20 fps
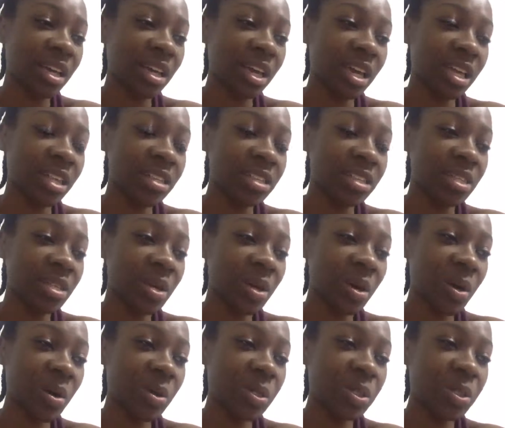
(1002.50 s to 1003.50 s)
it's
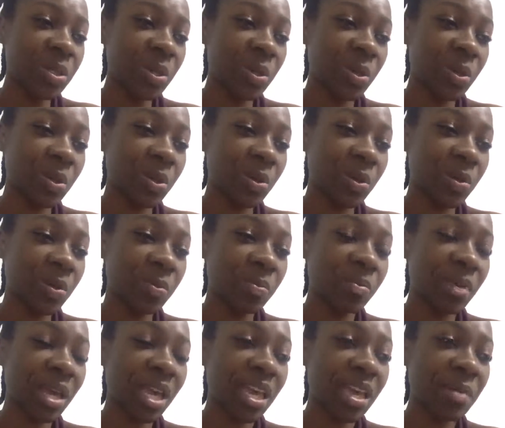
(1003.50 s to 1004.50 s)
also
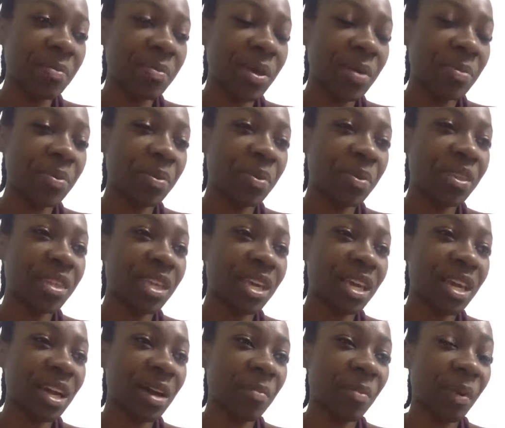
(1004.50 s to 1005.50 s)
making people
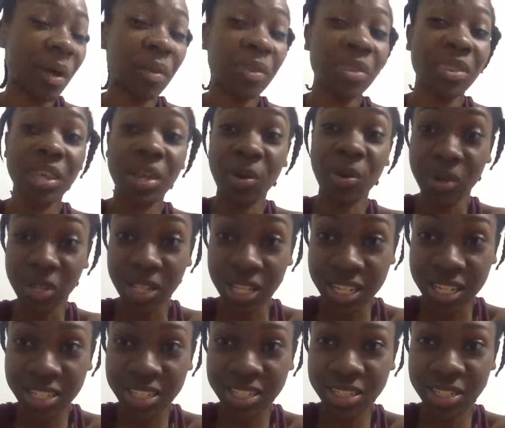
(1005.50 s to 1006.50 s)
think about their
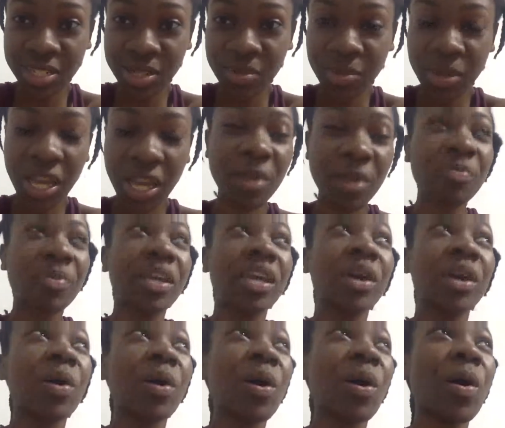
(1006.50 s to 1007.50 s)
relationship and
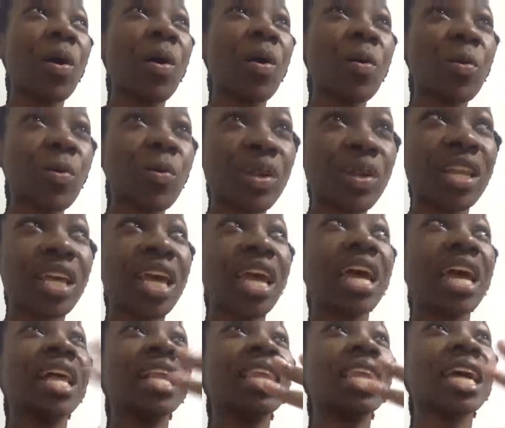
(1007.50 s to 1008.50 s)
be open.
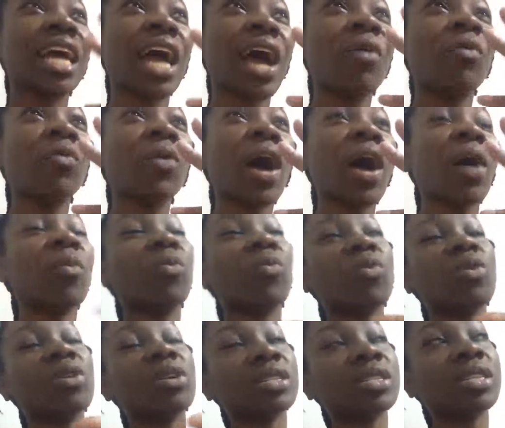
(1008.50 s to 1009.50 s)
Like I
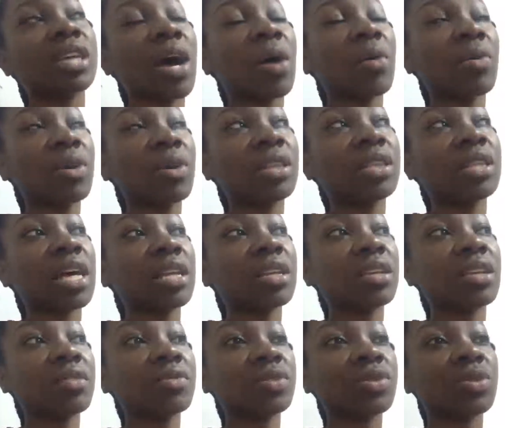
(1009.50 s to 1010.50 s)
wanted that
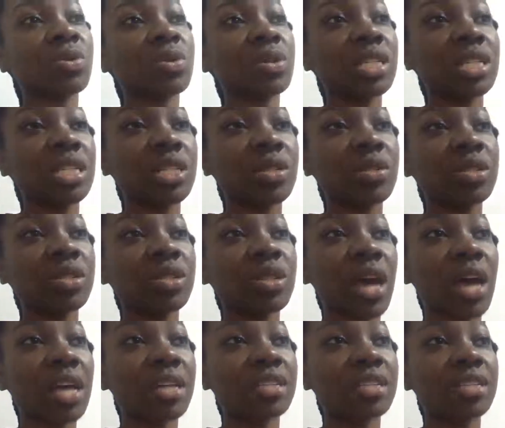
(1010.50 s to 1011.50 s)
love story series
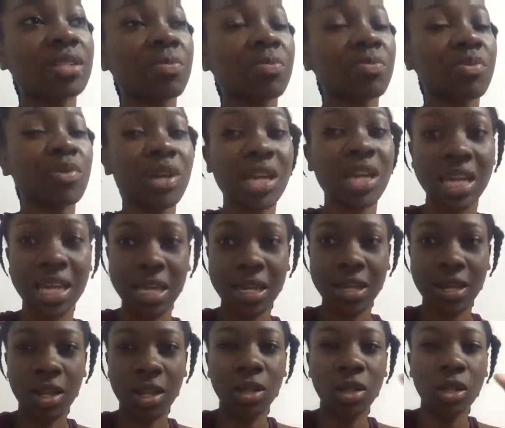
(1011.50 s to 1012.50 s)
to actually bring
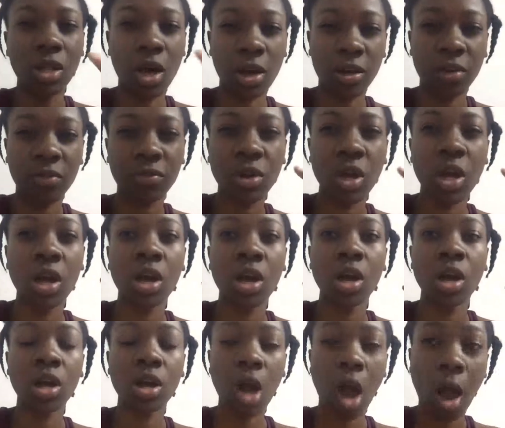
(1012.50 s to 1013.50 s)
in a lot of
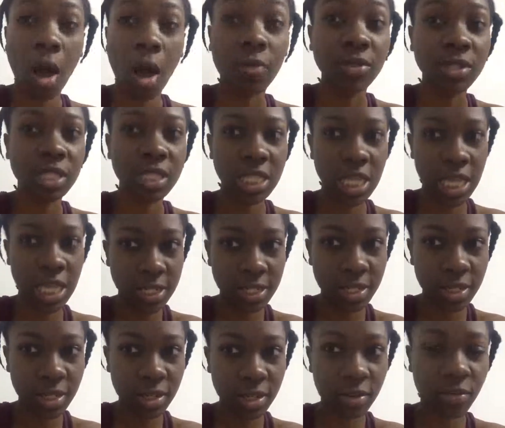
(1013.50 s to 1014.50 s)

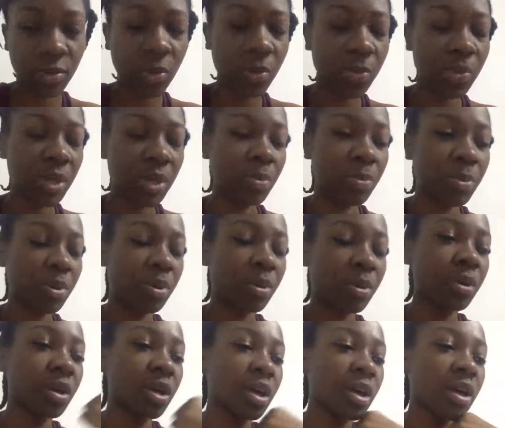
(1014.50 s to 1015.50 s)
conversation for
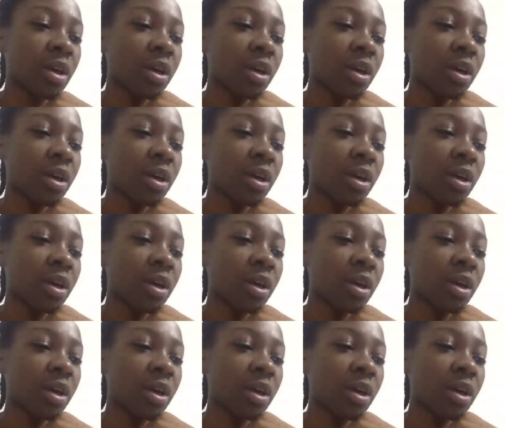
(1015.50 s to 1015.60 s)
people.